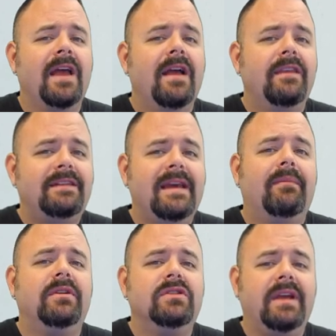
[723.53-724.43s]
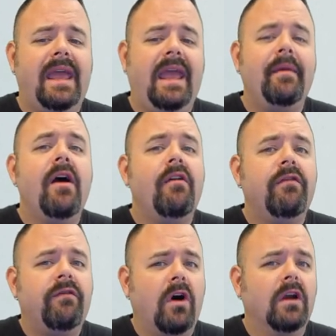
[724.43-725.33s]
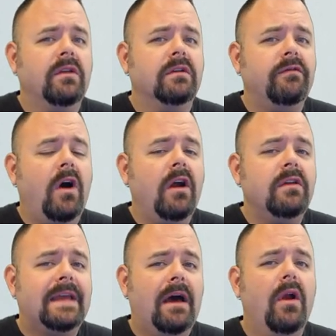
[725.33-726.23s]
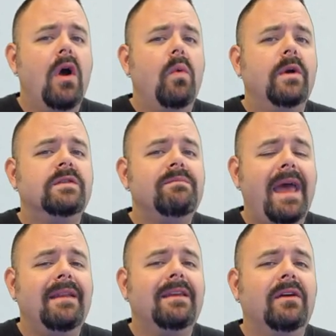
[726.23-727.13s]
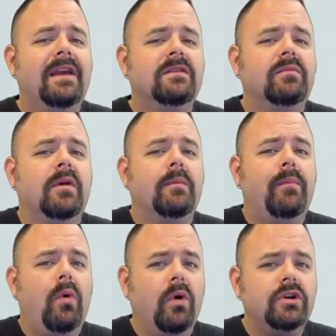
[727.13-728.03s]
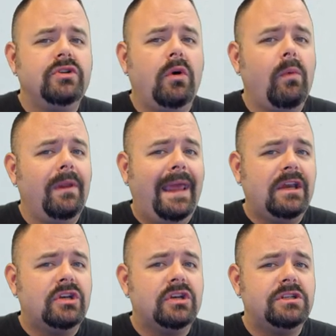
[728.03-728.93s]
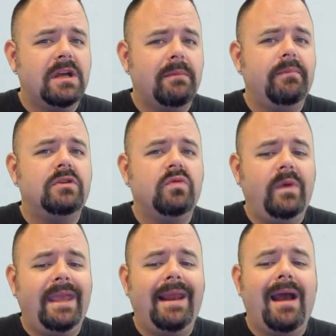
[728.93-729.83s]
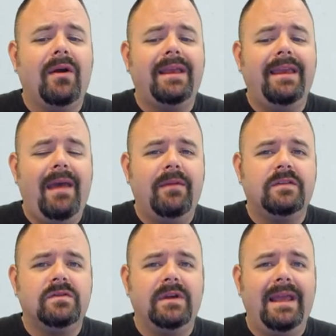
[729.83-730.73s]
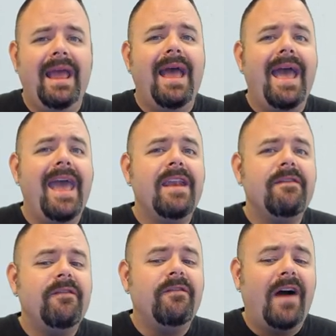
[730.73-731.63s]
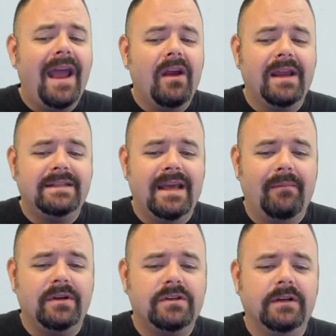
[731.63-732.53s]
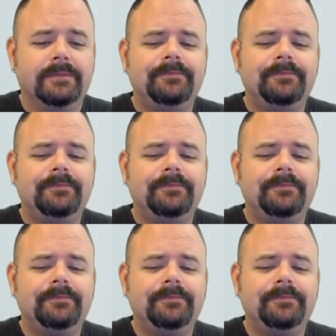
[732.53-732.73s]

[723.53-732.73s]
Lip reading: the temperature came farther and farther down, which meant there is a proportional relationship between our chemistry and firing temperature.